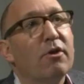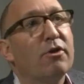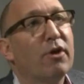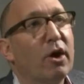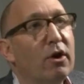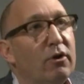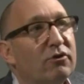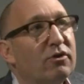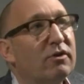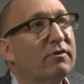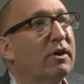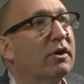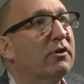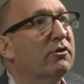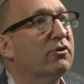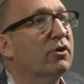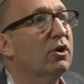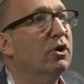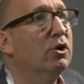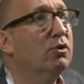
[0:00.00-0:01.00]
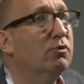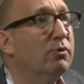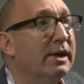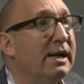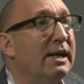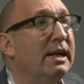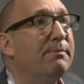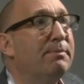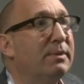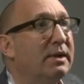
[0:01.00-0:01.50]
Those of us who
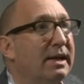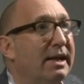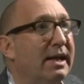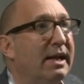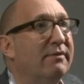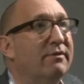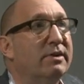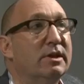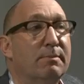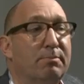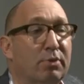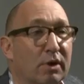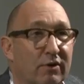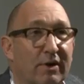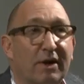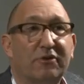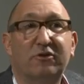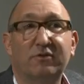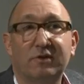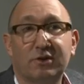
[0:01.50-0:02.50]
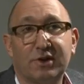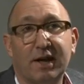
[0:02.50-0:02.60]
really believe in the progressive